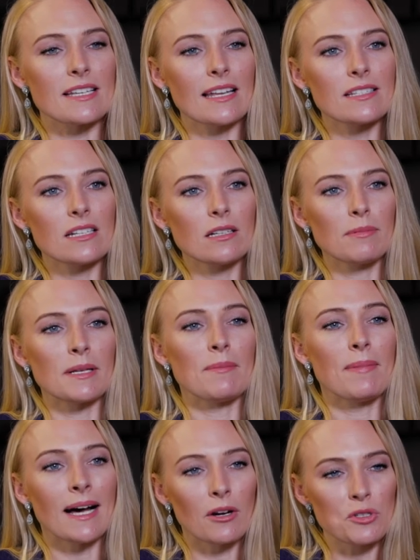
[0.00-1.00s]
tell us a little bit
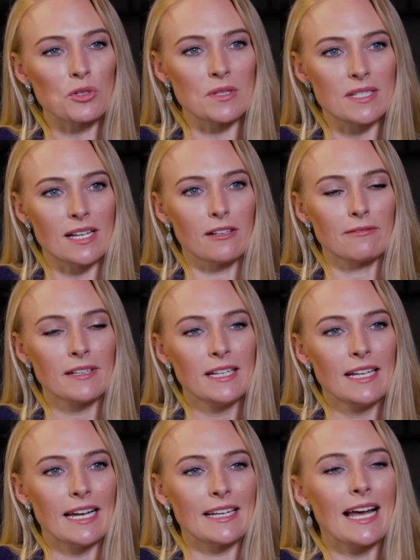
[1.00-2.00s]
about yourself
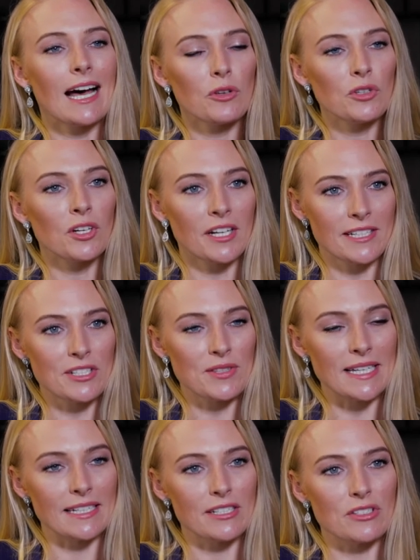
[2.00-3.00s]
and how you got into
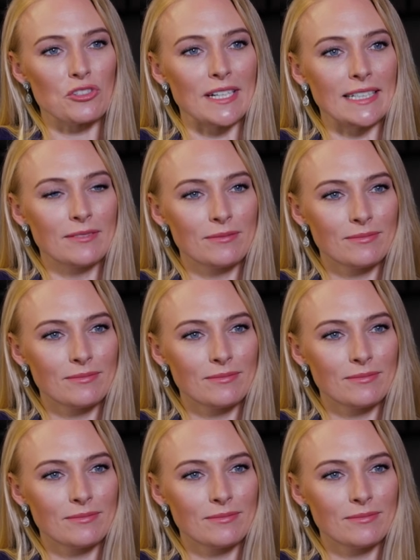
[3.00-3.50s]
the industry.